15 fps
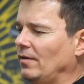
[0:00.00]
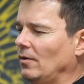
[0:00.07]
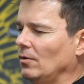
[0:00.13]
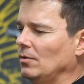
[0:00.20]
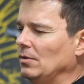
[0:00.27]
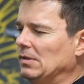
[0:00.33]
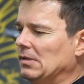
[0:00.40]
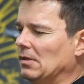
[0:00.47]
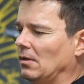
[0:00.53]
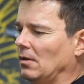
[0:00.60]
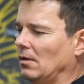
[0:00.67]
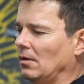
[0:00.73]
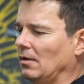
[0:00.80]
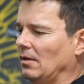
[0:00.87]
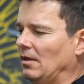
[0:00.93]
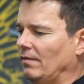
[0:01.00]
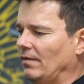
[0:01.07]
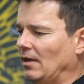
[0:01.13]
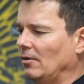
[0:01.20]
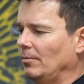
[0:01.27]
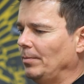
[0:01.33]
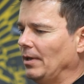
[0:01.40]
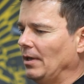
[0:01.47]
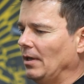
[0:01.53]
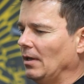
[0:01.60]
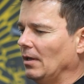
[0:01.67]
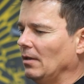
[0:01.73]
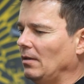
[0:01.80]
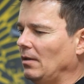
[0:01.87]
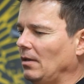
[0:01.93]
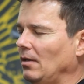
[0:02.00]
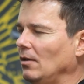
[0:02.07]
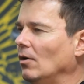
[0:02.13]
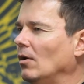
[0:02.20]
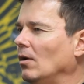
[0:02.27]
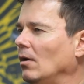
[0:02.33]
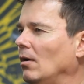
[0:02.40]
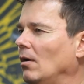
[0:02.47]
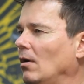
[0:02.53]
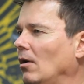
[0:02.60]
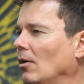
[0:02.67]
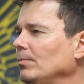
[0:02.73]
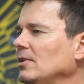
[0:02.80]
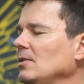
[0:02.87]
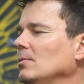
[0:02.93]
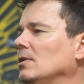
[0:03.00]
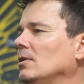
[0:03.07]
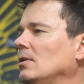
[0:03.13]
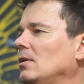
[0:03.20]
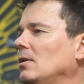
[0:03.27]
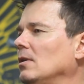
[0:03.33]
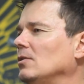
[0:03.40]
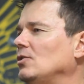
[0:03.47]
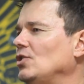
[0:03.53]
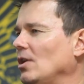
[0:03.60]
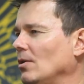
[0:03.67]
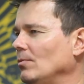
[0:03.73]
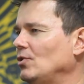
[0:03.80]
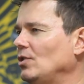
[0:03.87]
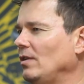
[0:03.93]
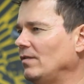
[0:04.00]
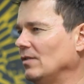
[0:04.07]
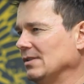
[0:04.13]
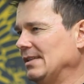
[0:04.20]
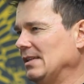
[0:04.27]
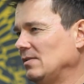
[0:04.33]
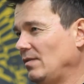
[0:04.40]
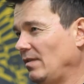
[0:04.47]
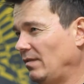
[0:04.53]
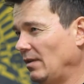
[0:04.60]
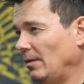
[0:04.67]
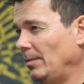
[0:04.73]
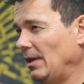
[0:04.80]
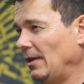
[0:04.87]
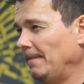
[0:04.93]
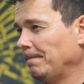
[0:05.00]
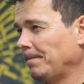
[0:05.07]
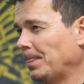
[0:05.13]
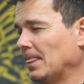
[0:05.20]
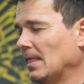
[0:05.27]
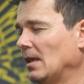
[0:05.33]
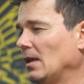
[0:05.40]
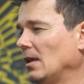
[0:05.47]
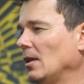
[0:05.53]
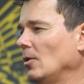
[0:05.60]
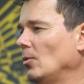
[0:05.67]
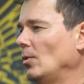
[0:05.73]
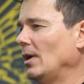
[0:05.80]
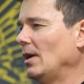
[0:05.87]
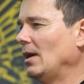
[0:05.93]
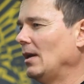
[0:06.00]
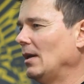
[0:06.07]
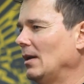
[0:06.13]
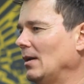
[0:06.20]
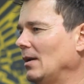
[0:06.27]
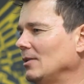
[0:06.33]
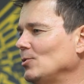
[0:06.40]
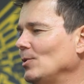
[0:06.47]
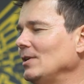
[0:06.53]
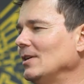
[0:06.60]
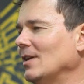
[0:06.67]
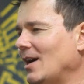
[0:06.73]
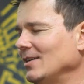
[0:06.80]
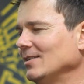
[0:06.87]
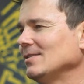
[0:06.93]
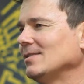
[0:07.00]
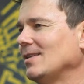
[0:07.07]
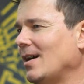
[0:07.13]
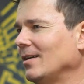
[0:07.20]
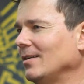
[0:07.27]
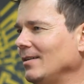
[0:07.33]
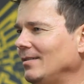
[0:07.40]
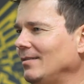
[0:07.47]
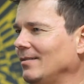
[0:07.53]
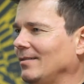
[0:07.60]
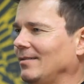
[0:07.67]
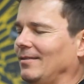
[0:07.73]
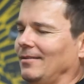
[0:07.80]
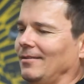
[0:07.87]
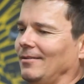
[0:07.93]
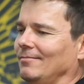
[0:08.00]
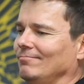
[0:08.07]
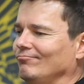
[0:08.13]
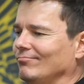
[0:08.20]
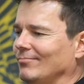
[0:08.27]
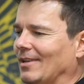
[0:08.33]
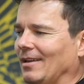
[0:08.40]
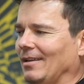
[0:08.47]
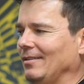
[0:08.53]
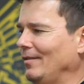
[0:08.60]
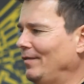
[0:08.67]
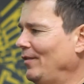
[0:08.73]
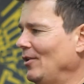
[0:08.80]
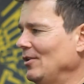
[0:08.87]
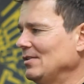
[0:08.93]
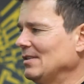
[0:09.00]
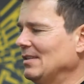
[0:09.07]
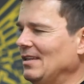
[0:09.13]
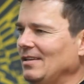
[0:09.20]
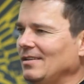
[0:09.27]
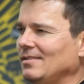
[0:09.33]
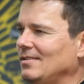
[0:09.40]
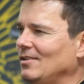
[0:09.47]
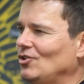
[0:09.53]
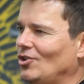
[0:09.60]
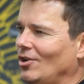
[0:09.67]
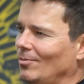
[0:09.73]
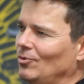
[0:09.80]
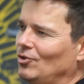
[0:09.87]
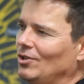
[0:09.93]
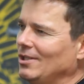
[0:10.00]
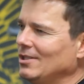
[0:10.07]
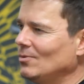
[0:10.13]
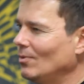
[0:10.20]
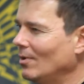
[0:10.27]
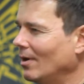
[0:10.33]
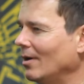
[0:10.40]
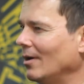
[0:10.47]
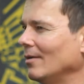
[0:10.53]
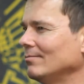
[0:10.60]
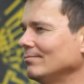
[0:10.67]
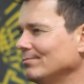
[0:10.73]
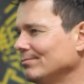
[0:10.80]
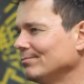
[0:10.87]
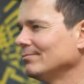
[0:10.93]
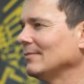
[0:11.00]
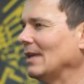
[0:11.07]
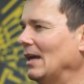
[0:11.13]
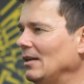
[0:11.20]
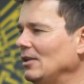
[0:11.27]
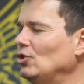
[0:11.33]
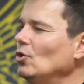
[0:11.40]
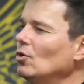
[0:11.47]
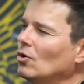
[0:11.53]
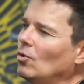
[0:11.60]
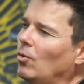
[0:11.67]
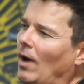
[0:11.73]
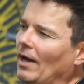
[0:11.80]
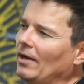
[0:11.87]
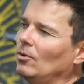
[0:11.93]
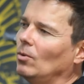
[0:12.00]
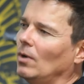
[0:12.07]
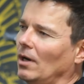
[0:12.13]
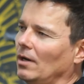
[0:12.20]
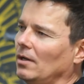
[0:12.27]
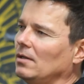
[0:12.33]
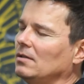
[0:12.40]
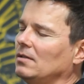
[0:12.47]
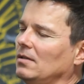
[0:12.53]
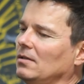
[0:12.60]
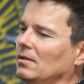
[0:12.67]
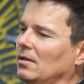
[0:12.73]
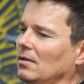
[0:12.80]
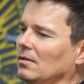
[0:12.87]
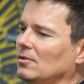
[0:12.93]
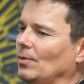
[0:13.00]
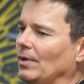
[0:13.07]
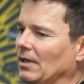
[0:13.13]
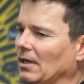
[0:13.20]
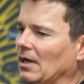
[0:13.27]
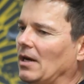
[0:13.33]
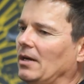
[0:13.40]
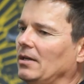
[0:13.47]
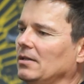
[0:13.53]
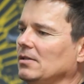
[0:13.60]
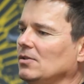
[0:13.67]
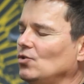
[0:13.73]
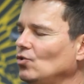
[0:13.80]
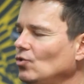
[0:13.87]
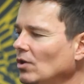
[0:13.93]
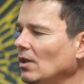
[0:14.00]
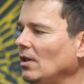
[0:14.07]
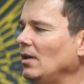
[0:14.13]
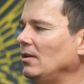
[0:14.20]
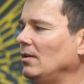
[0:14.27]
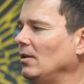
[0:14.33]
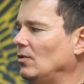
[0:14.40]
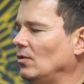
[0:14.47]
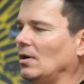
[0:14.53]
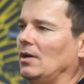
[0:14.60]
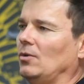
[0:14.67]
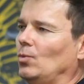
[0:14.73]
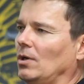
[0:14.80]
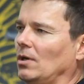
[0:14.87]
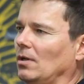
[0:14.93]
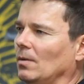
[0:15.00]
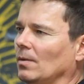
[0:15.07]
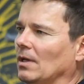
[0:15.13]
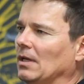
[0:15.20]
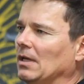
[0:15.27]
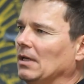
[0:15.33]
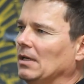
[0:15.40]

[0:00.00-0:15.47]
focused on developing the optimal geometry for 650B. When 29er started, the first years the geometries were, and it took quite a while till 29ers really did ride well.